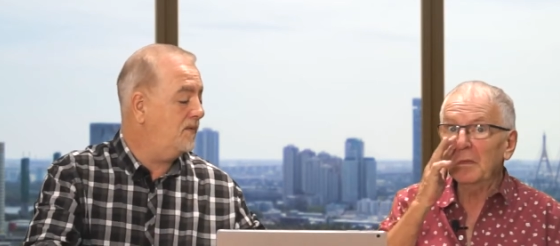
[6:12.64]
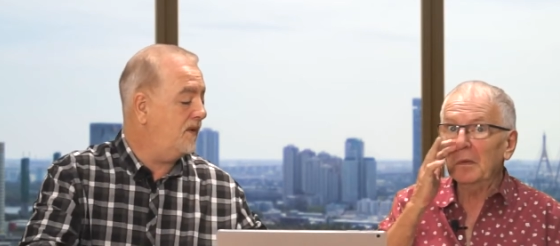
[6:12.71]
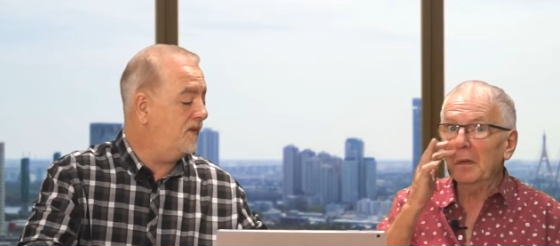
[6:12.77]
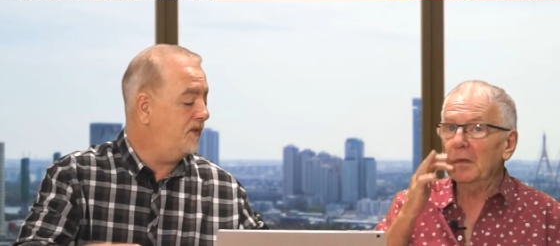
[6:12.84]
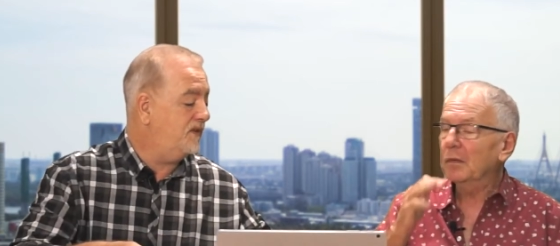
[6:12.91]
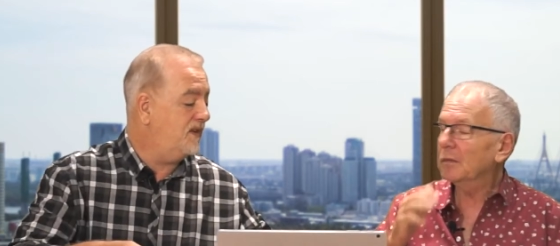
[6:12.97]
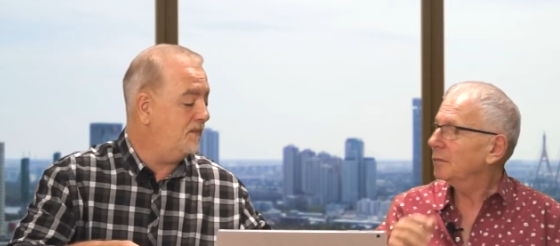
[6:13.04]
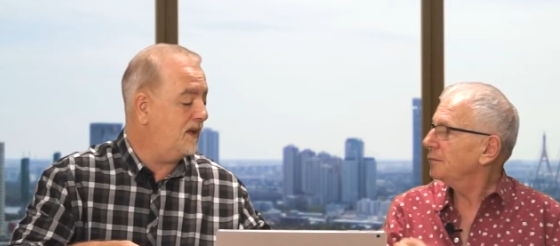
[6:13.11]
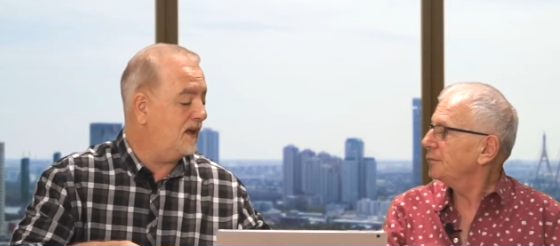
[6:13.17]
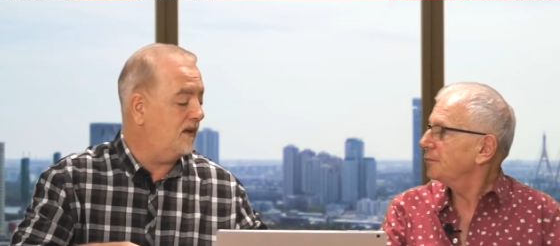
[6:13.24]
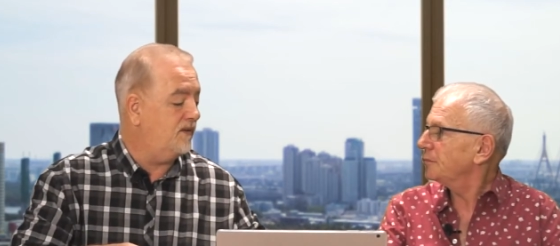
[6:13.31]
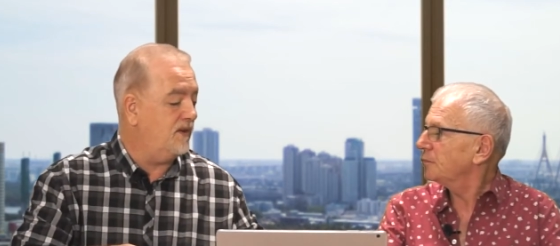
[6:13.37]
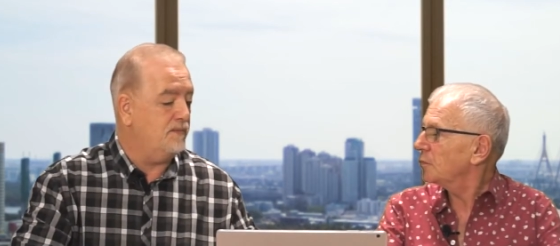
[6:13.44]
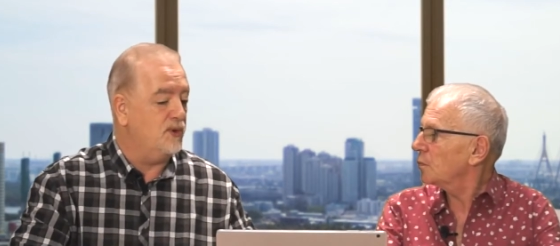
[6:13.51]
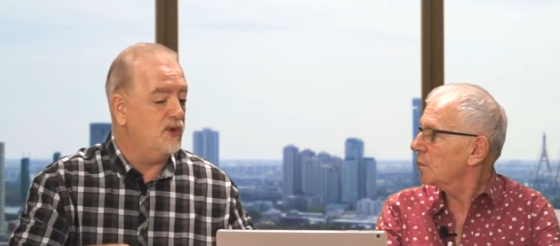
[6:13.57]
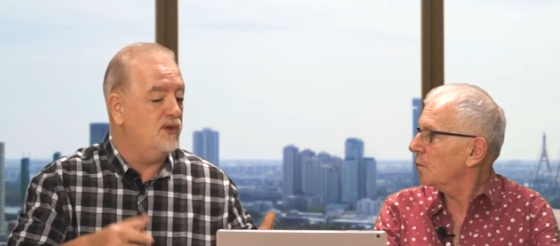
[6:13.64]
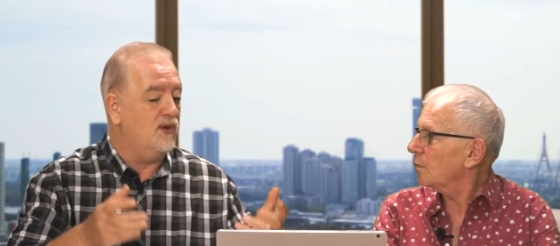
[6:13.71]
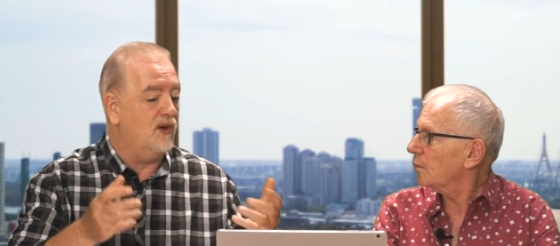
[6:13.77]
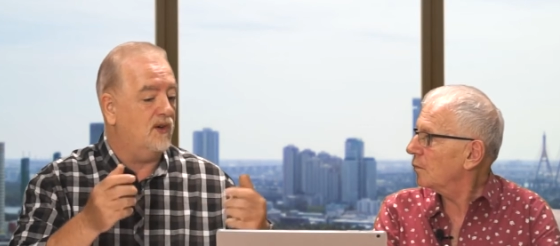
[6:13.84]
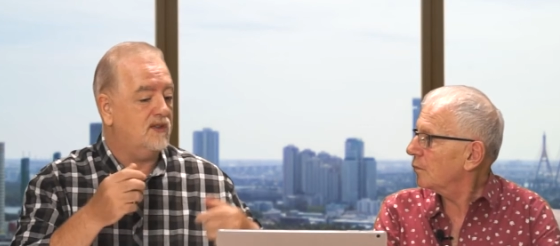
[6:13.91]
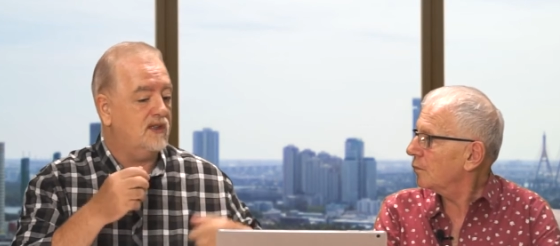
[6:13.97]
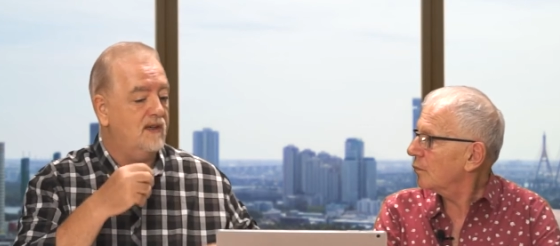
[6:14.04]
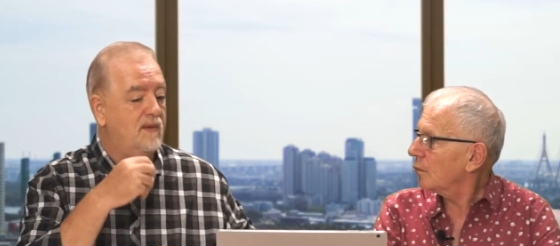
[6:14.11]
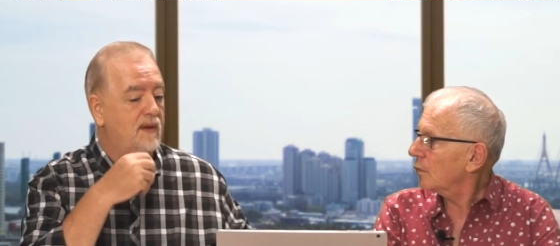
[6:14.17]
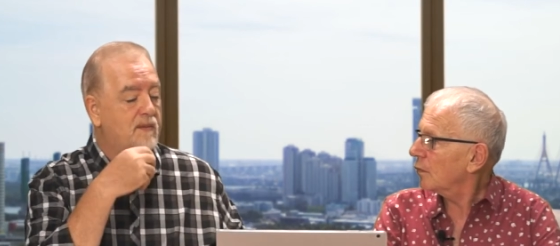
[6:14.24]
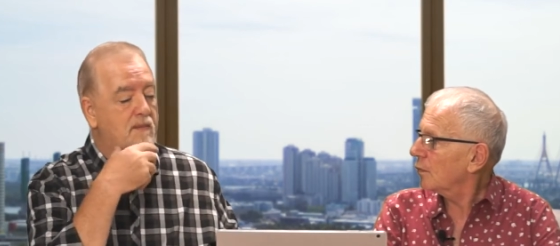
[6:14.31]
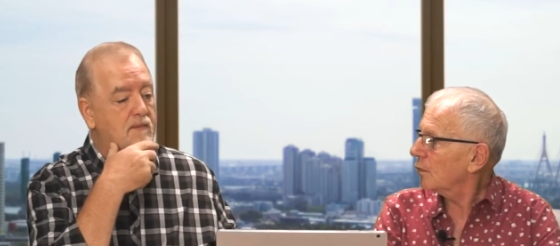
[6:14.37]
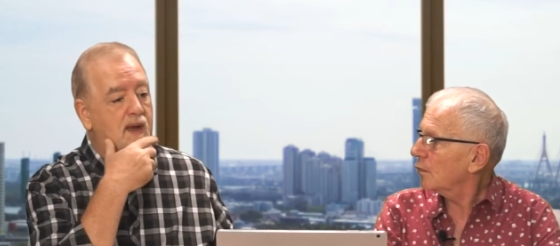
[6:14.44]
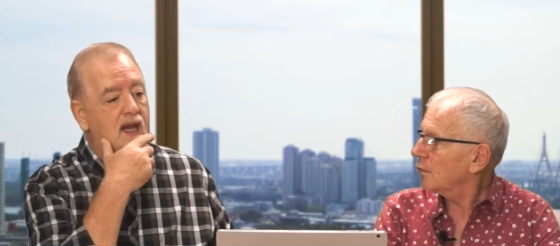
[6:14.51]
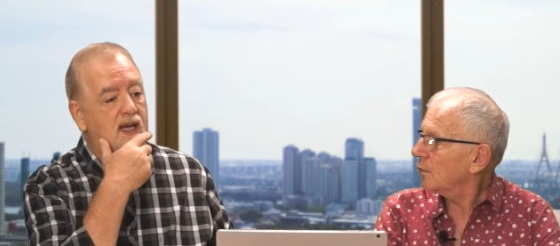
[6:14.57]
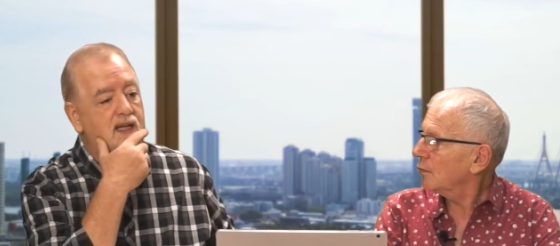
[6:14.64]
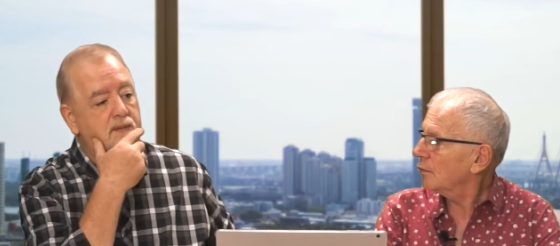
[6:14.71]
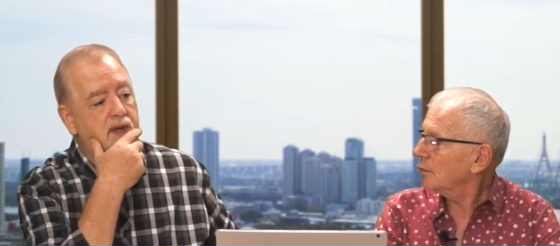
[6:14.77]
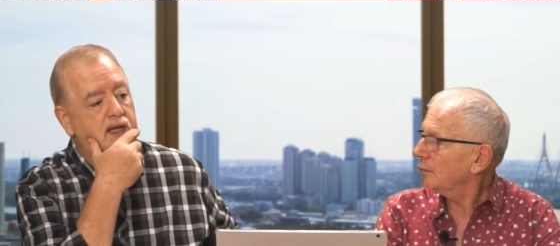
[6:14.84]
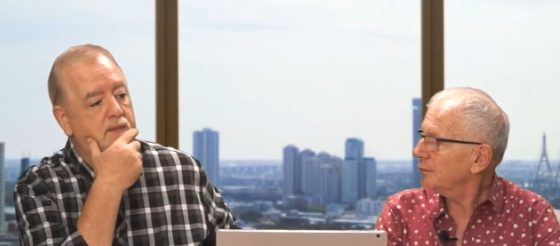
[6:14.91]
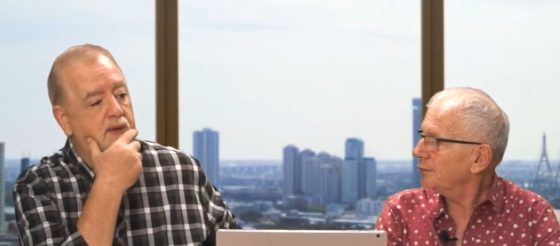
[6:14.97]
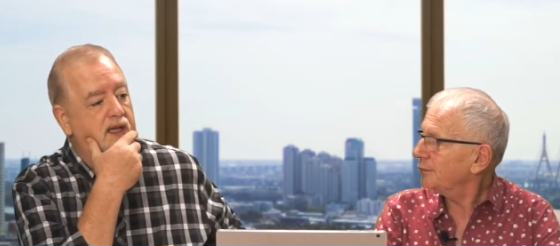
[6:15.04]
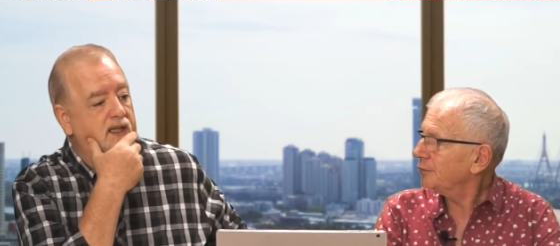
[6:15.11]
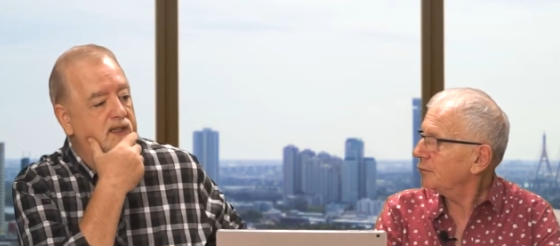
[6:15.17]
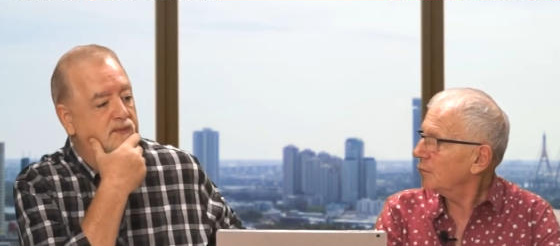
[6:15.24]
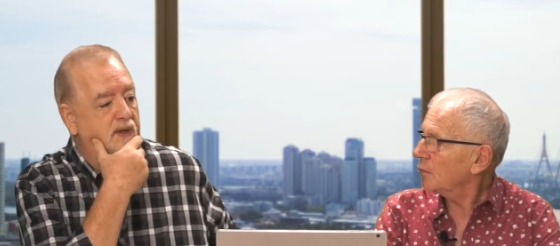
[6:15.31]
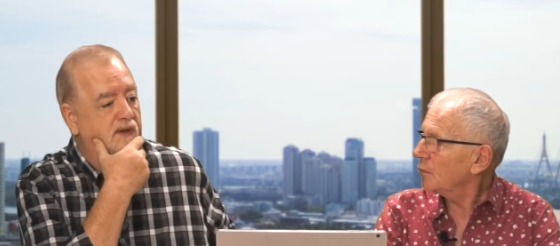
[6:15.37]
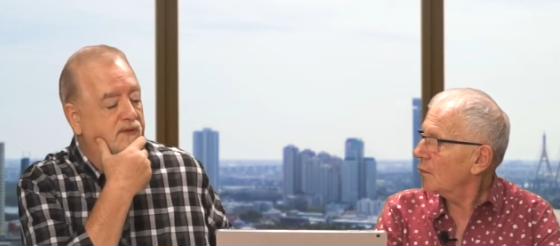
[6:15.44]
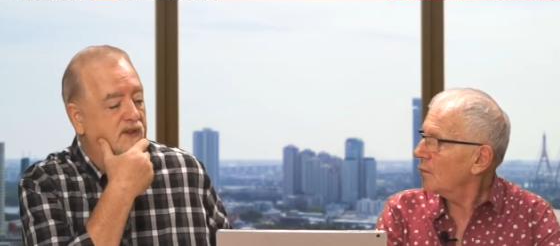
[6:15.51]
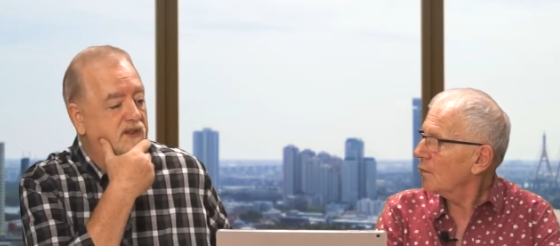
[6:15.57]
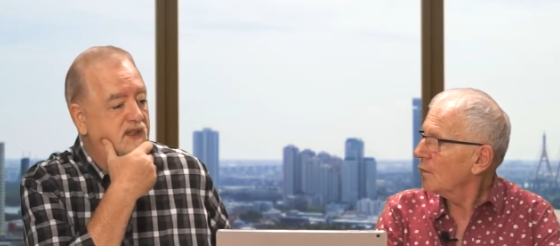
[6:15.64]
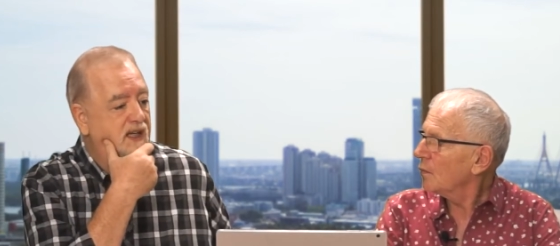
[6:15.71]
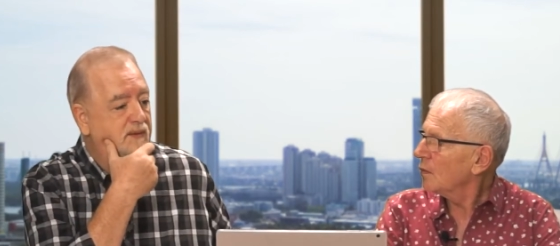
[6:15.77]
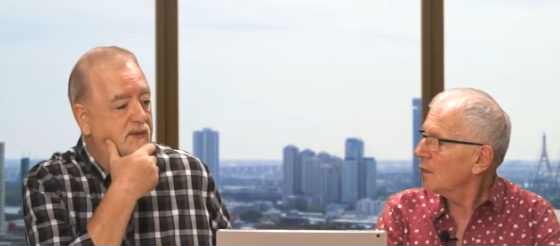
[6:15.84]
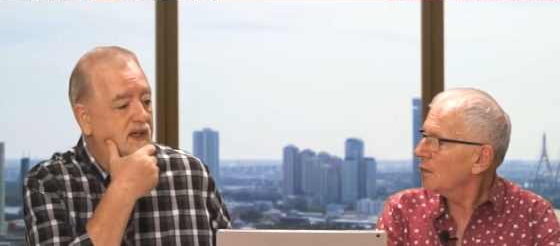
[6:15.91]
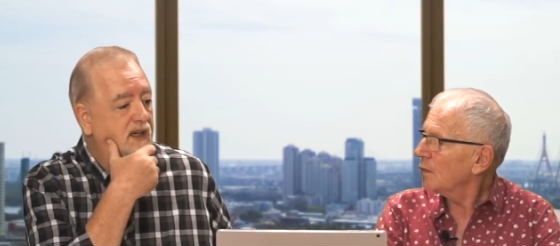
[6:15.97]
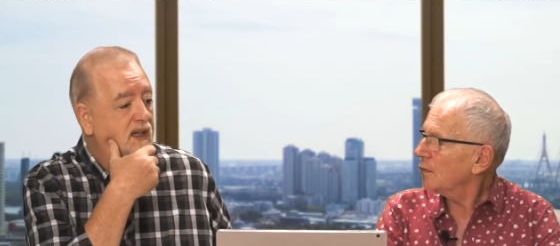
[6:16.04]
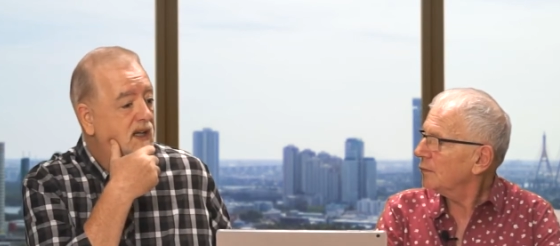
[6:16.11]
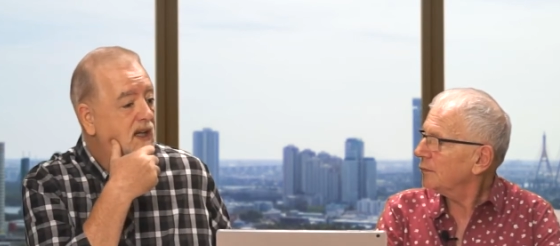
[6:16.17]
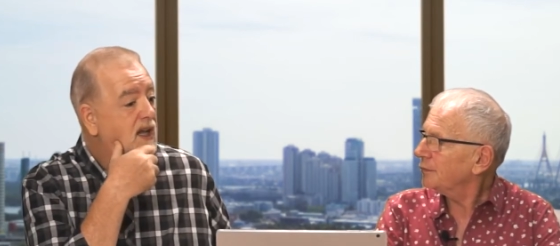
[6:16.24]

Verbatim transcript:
Speaker 1: if it's in the middle of the boondogs, I remember many many many years when I first came here,